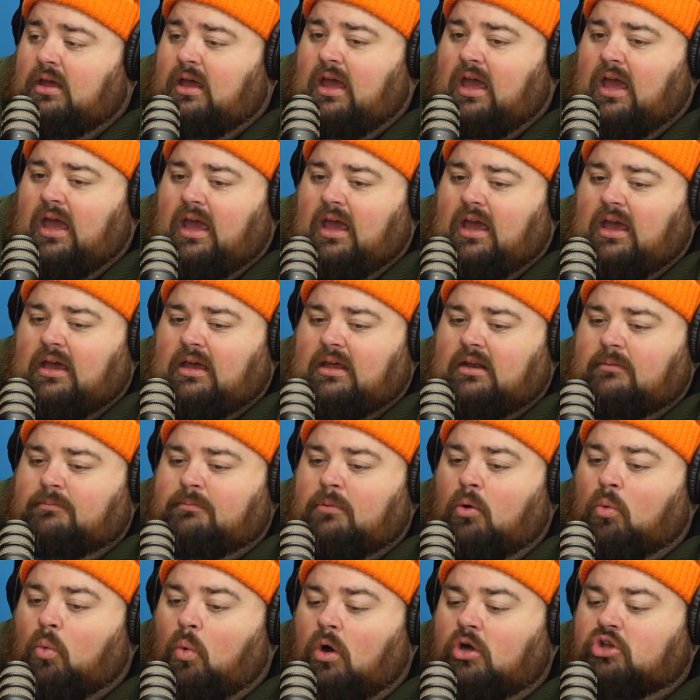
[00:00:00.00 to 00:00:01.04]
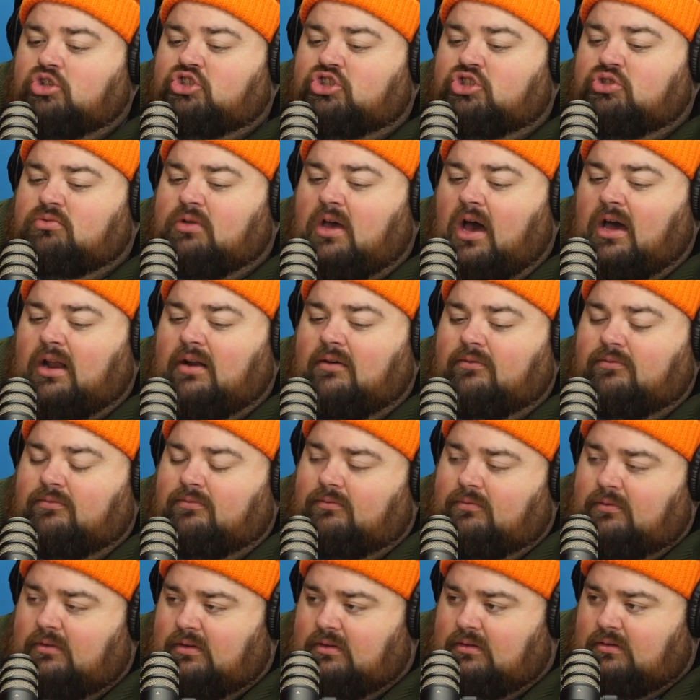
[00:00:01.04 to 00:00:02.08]
But once you kind
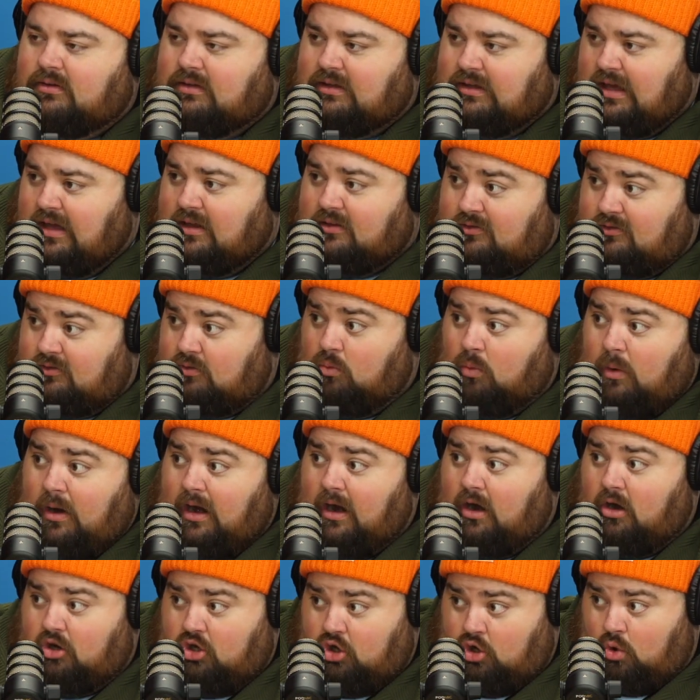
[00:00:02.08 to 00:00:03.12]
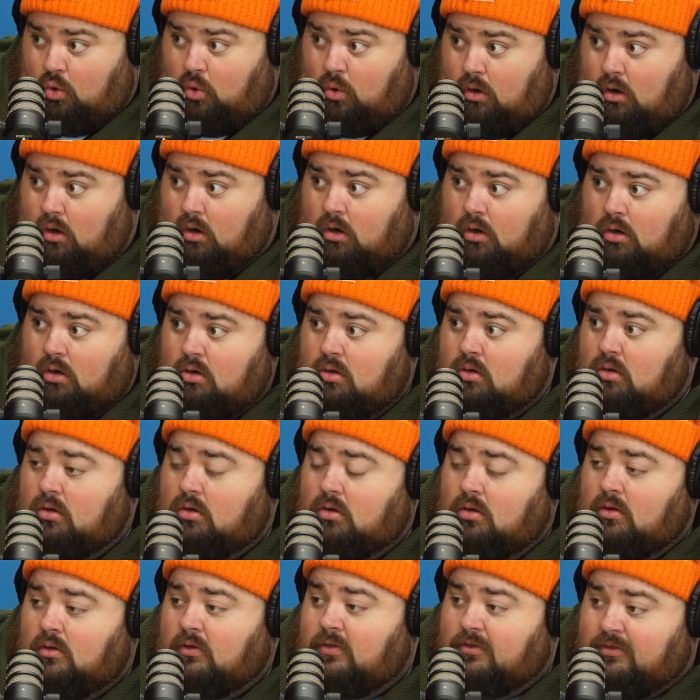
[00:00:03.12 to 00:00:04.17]
of get to where you're
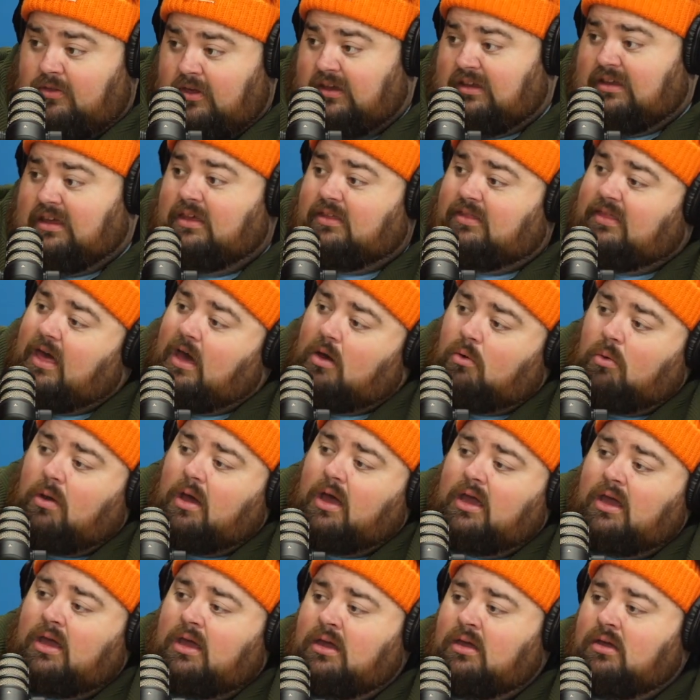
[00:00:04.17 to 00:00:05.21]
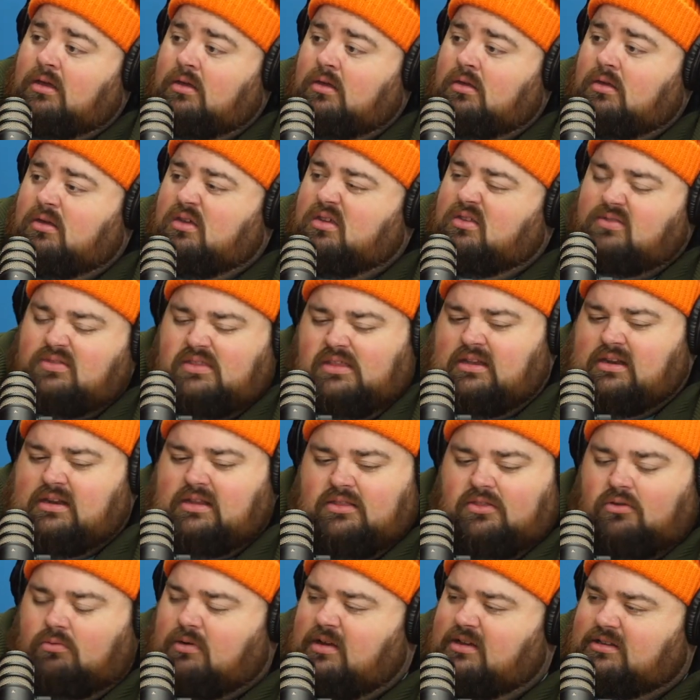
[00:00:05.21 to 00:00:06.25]
thinking that way,
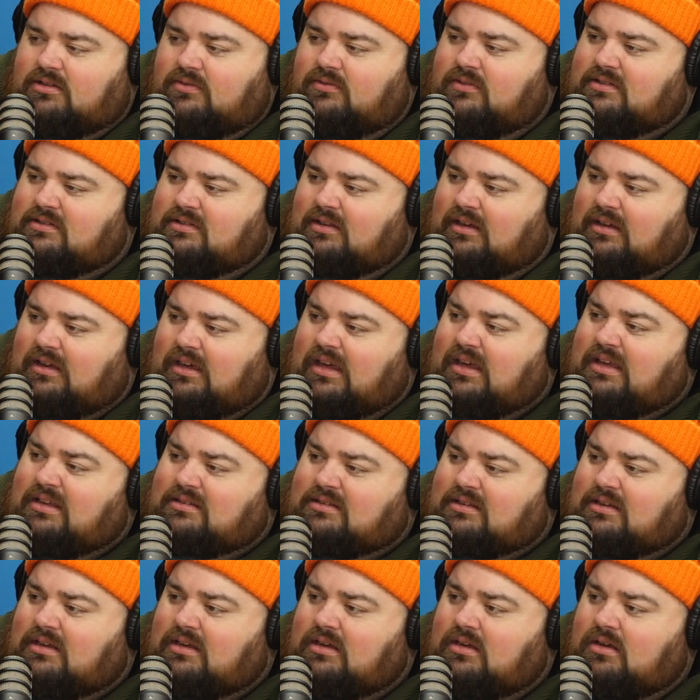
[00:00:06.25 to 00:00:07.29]
then the rest of it's like easy.